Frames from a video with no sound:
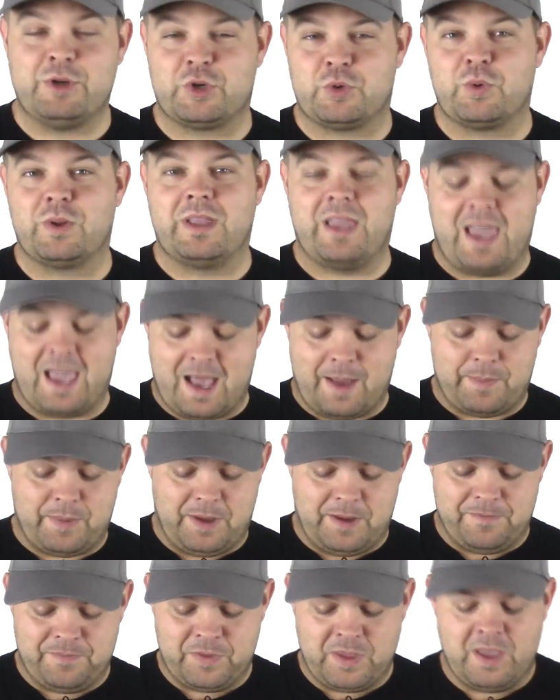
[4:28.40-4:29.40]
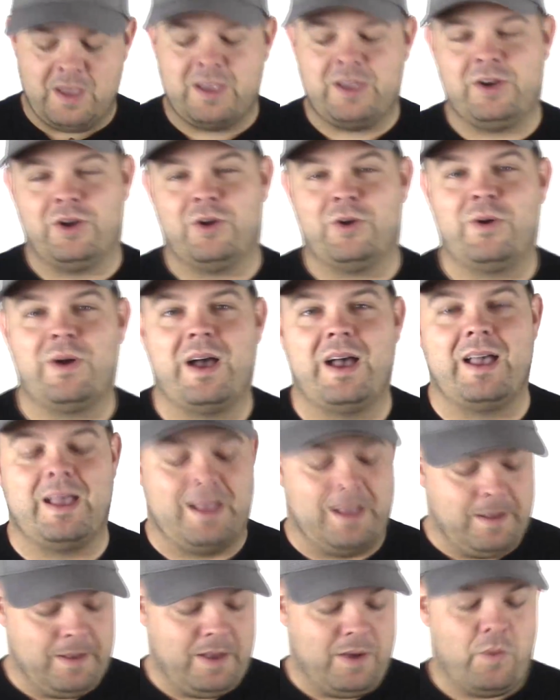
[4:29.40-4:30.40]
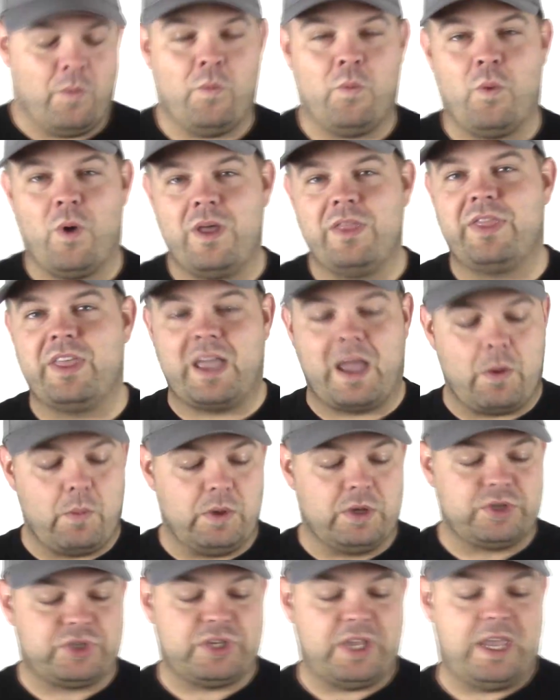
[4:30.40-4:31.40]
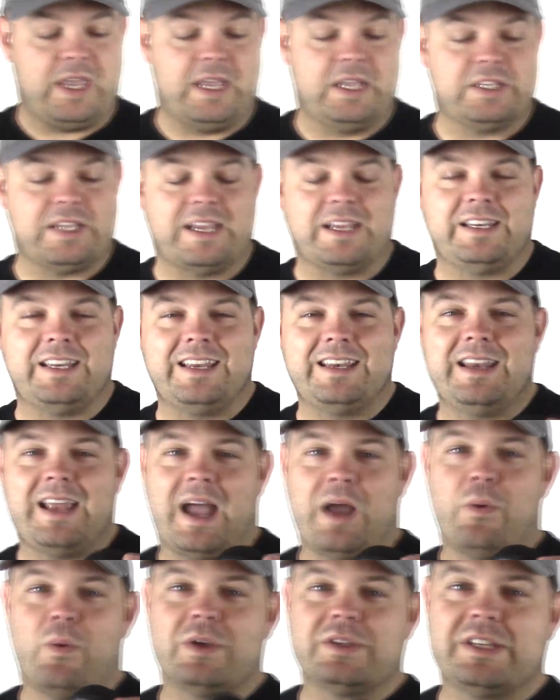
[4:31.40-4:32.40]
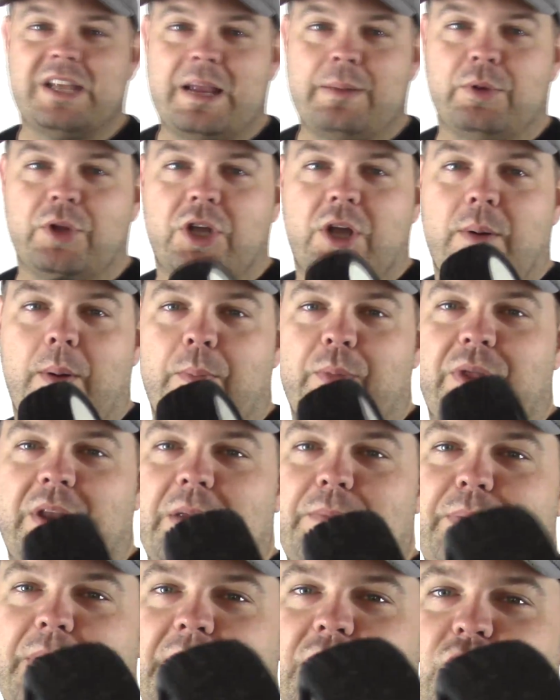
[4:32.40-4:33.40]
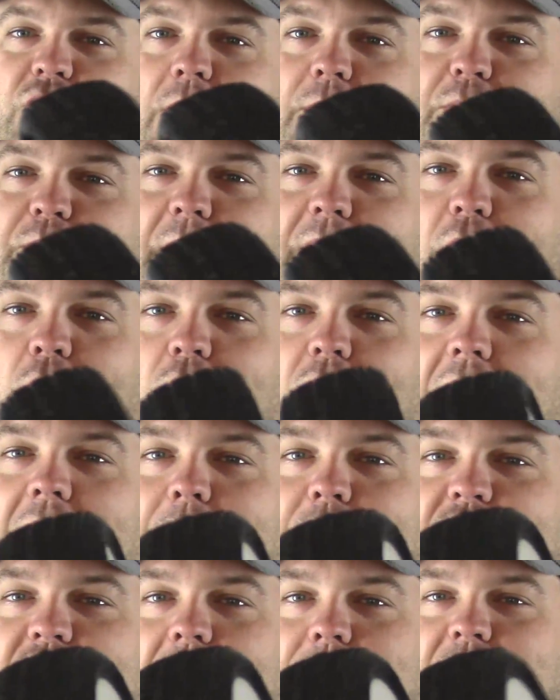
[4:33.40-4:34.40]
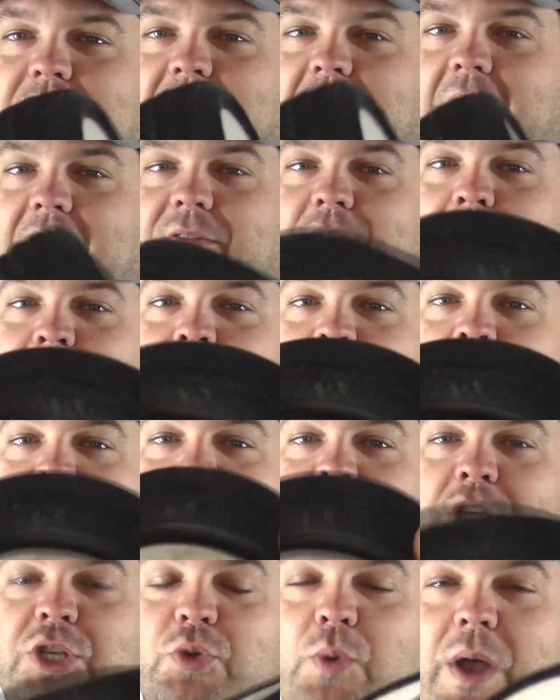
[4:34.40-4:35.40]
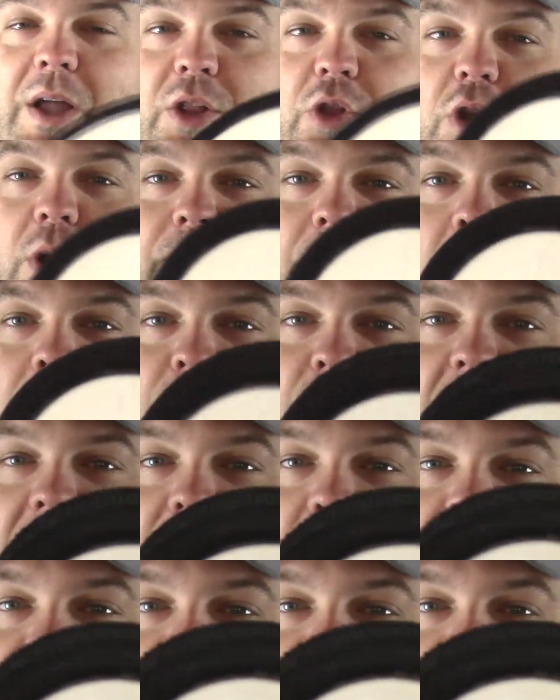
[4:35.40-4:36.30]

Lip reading: just really happy. You know, one thing I will say is I wasn't able to come up with any pinstripes. My local hobby shop didn't have them, so I glued up a brand new